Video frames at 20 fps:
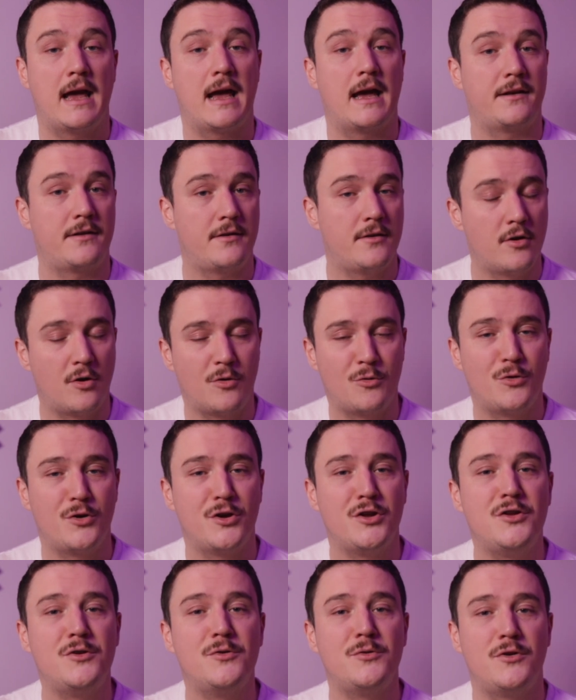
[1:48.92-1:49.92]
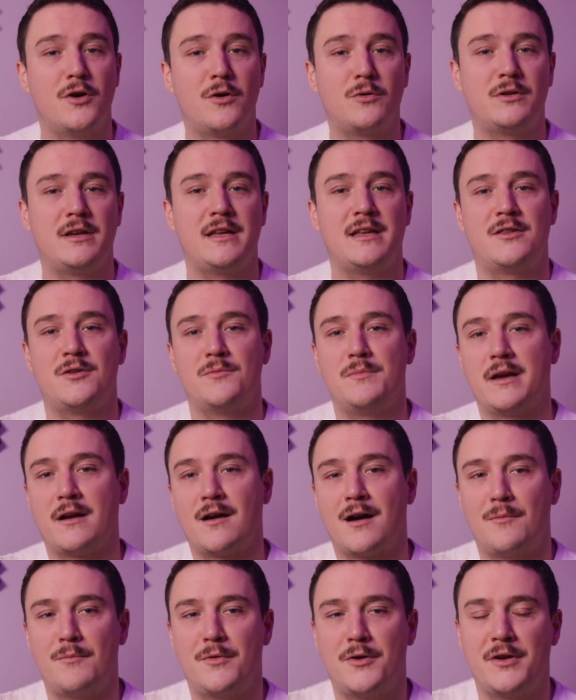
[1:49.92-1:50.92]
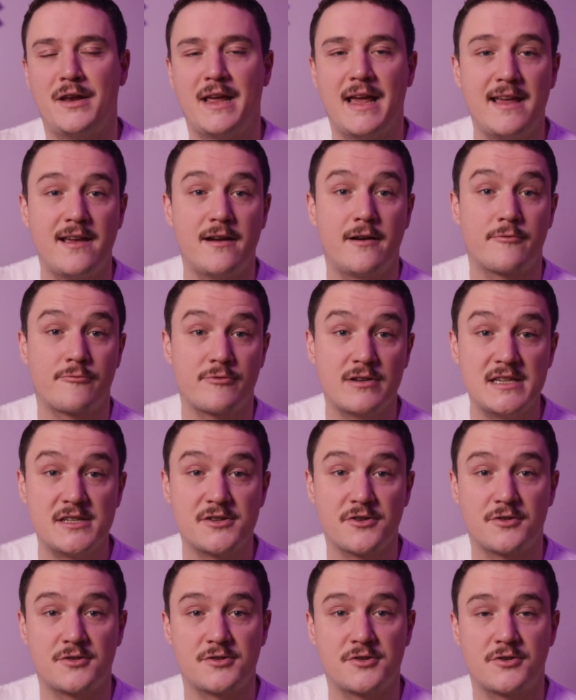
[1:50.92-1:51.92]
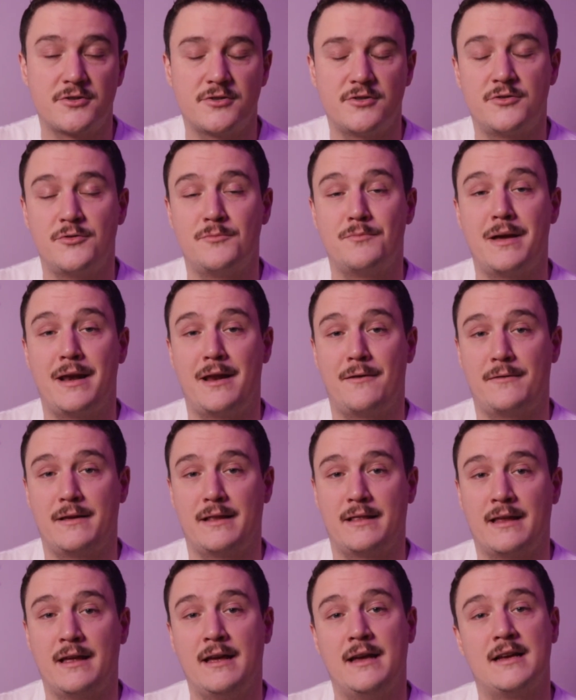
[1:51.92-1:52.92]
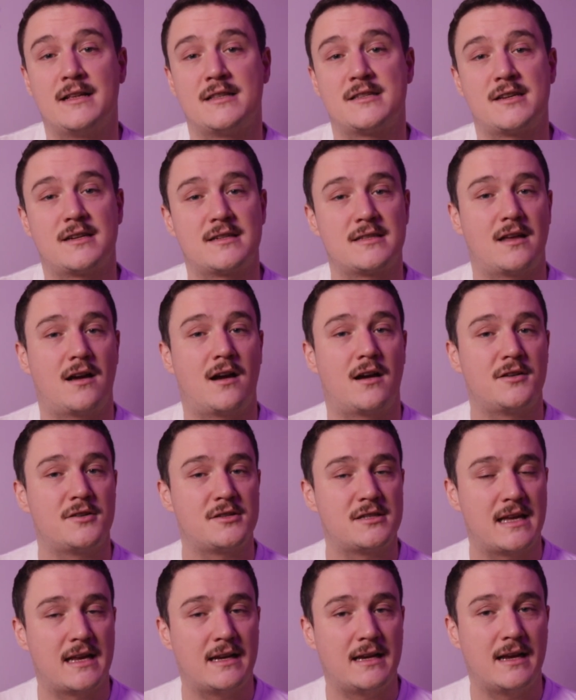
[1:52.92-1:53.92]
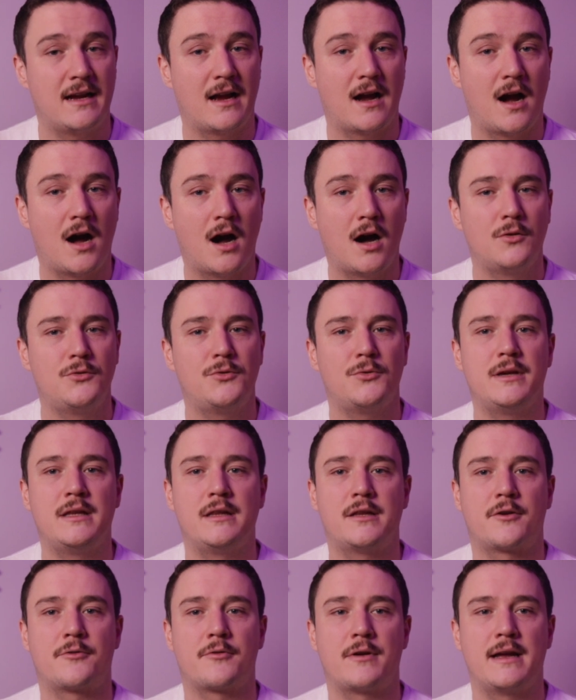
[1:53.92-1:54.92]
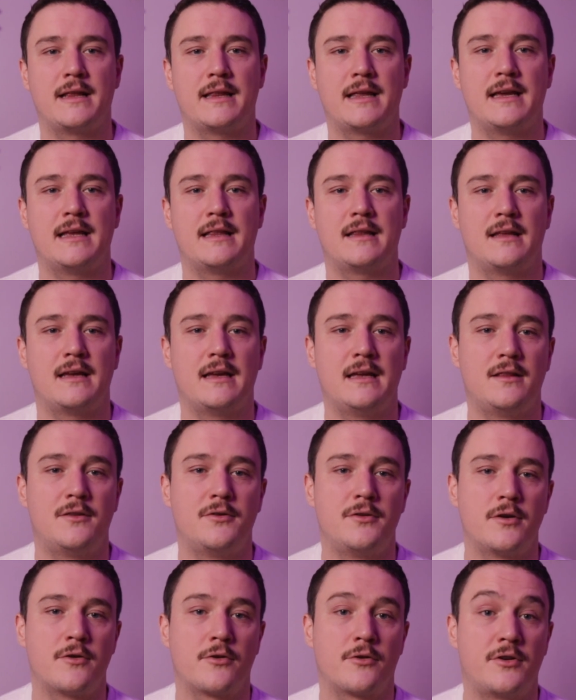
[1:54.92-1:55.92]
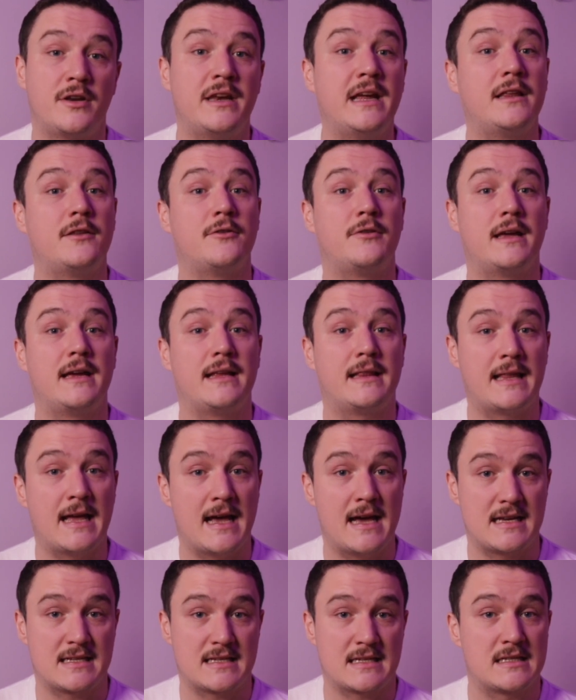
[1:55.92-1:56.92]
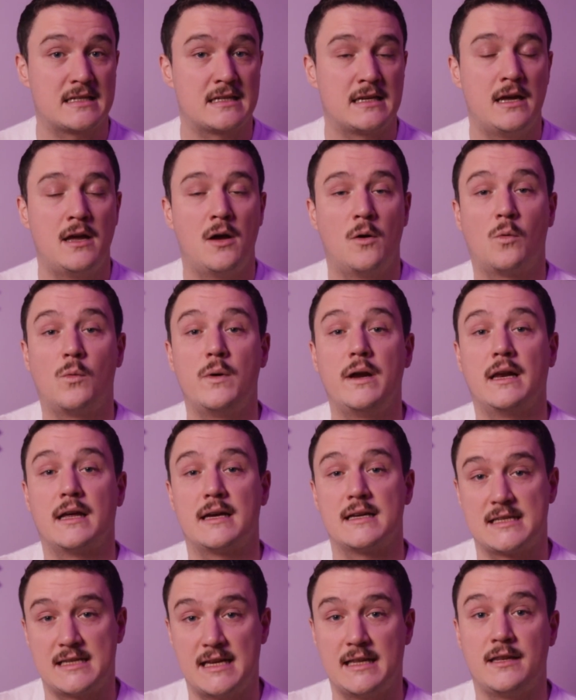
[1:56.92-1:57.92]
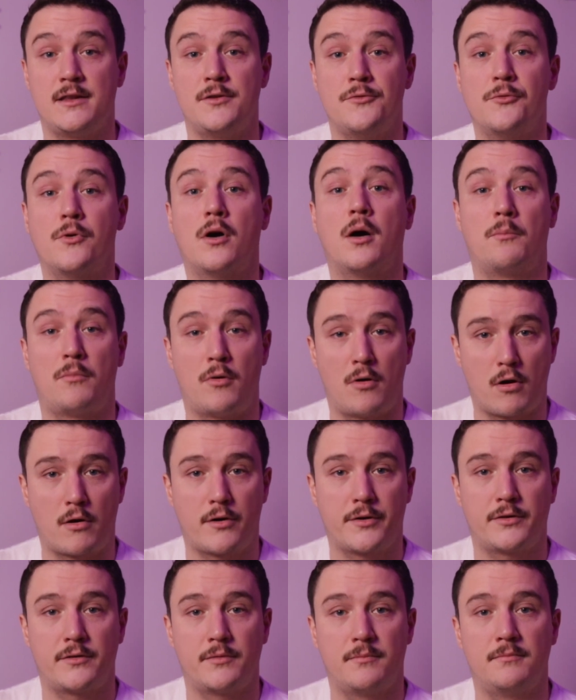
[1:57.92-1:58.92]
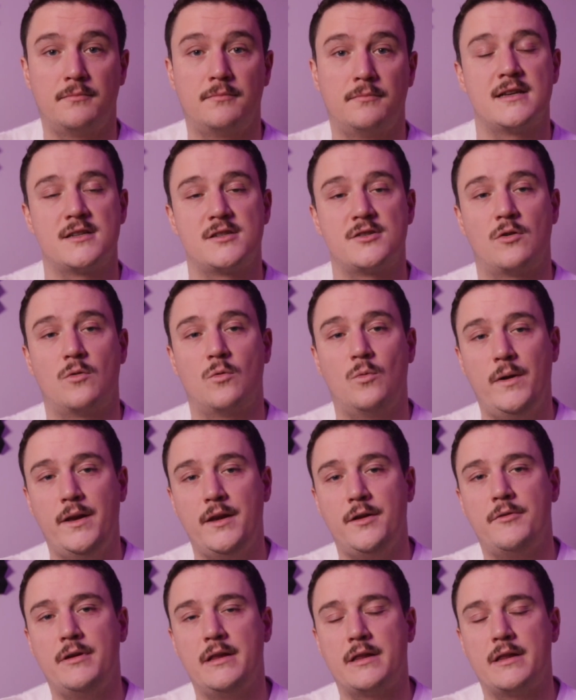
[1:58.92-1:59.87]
And no, you don't need to become an AI researcher to benefit. Just understanding how to integrate it into your day-to-day tasks will set you apart. So when you